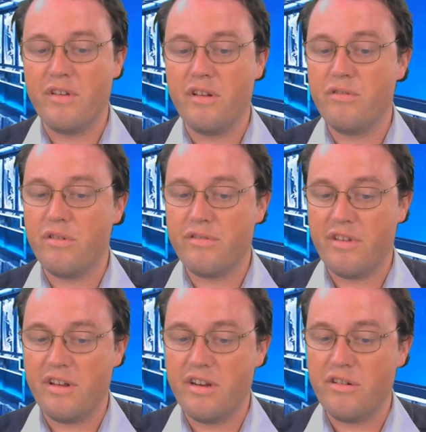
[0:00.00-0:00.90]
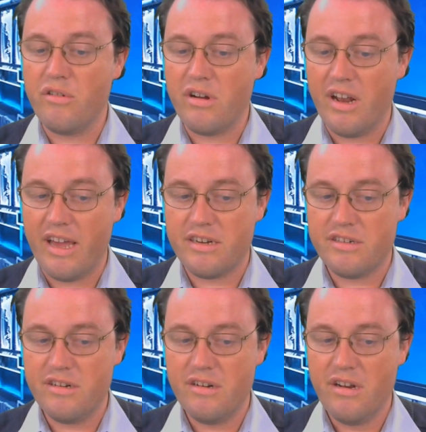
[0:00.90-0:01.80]
interested in your
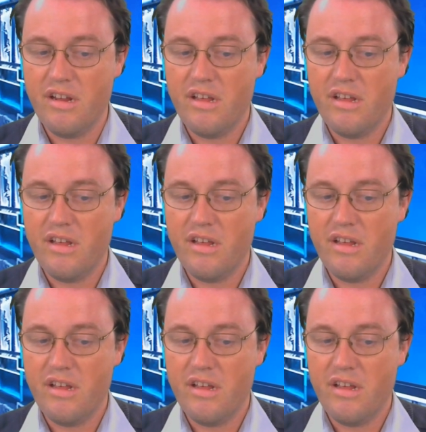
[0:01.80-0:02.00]
collection.